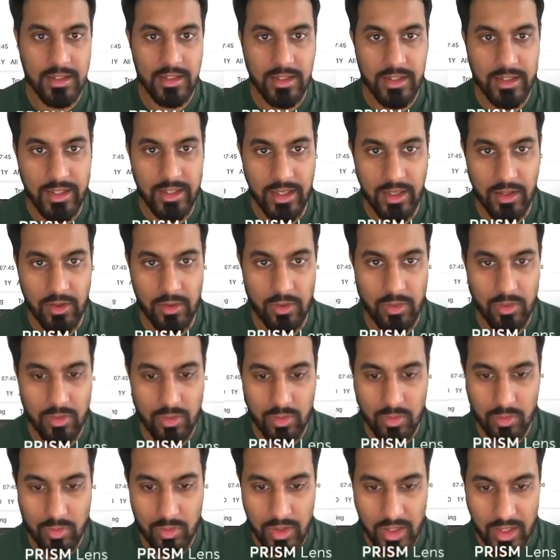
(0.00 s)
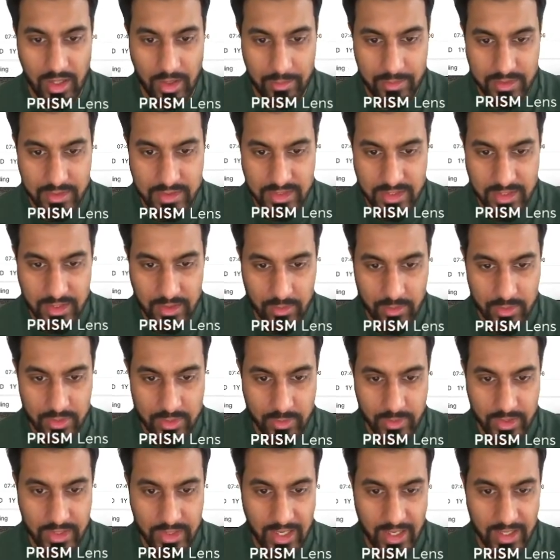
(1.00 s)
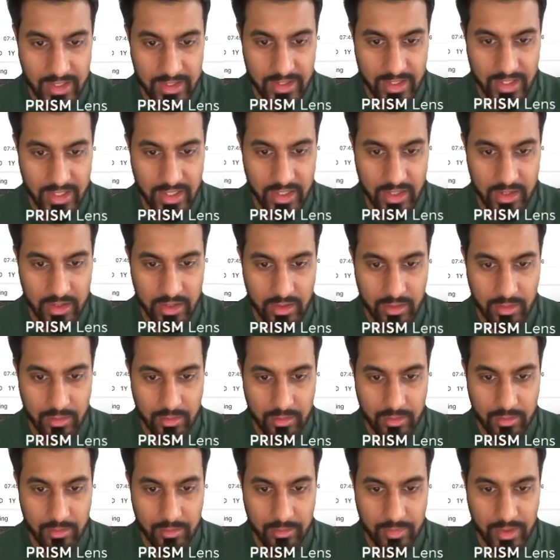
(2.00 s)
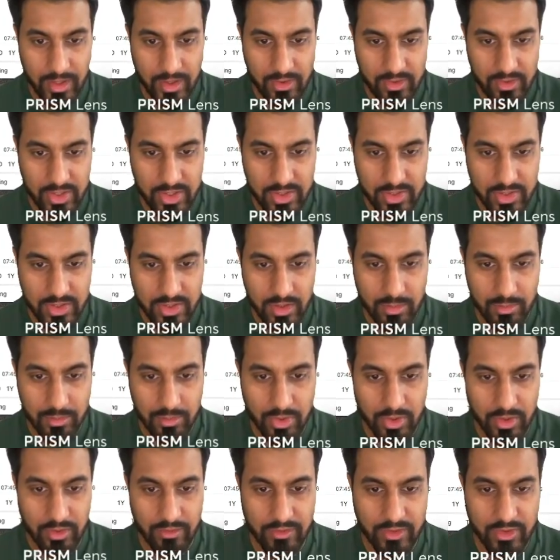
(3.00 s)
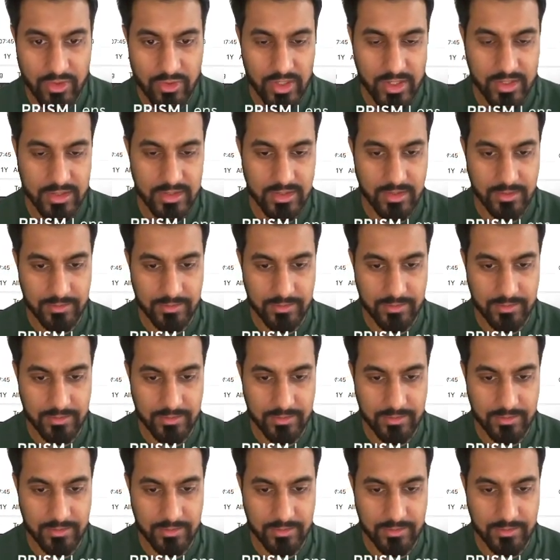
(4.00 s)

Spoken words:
Now, what happens here is we had a bearish point of interest,